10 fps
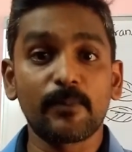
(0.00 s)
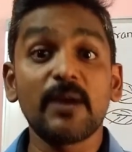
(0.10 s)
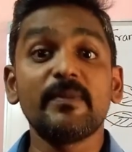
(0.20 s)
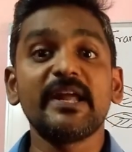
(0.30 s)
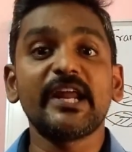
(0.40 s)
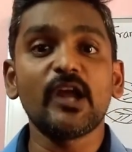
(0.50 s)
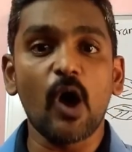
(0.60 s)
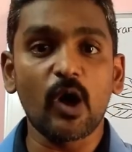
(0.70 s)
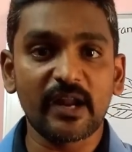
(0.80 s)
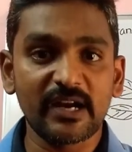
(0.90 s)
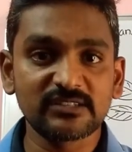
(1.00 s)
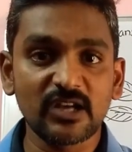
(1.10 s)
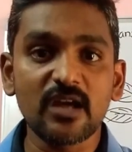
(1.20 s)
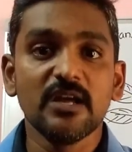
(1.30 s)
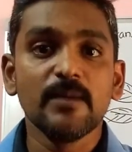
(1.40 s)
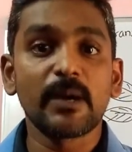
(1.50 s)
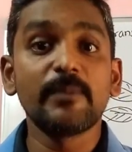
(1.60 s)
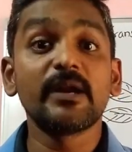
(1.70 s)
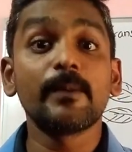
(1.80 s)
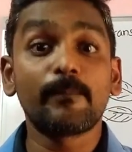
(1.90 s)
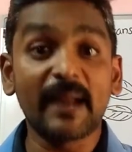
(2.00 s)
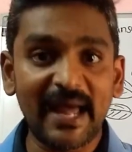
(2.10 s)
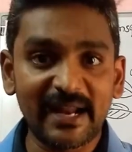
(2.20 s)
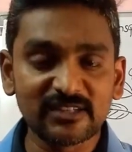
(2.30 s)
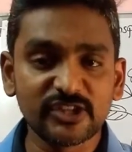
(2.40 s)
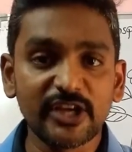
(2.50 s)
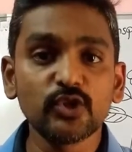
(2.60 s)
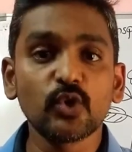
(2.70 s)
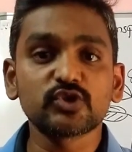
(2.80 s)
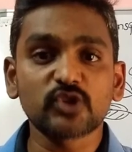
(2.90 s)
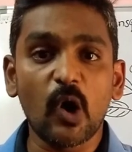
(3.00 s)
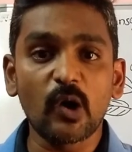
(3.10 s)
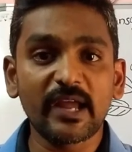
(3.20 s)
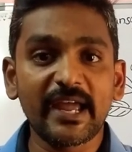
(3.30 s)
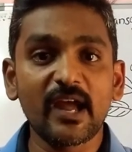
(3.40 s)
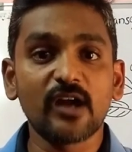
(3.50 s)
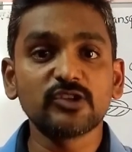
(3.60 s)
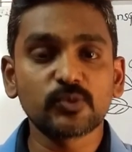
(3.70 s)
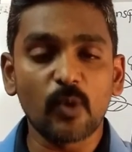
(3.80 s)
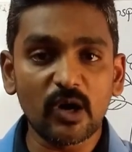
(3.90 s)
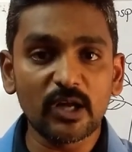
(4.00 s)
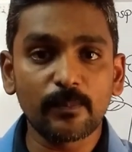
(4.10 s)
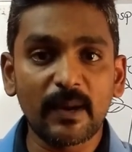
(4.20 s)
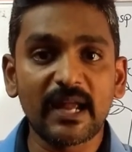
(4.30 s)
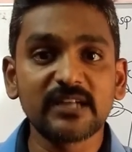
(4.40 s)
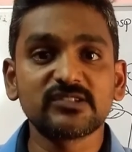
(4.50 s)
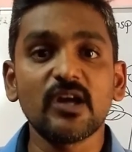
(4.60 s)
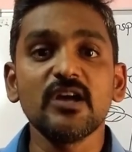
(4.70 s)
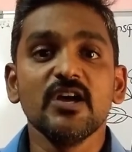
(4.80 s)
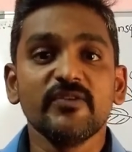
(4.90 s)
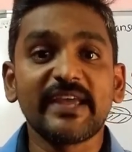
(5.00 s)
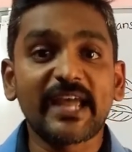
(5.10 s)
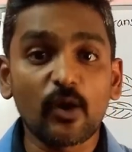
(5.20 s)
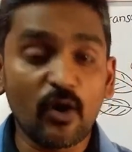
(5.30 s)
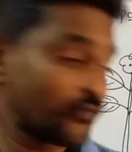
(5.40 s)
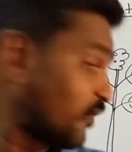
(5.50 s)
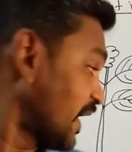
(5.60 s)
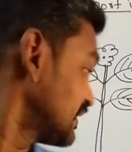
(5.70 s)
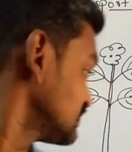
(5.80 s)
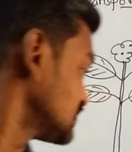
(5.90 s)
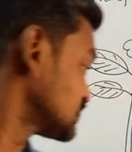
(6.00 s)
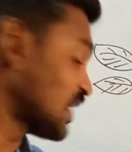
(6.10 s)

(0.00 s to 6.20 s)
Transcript: preliminary organs, preliminary plants, in those algae and smaller plants, we cannot find these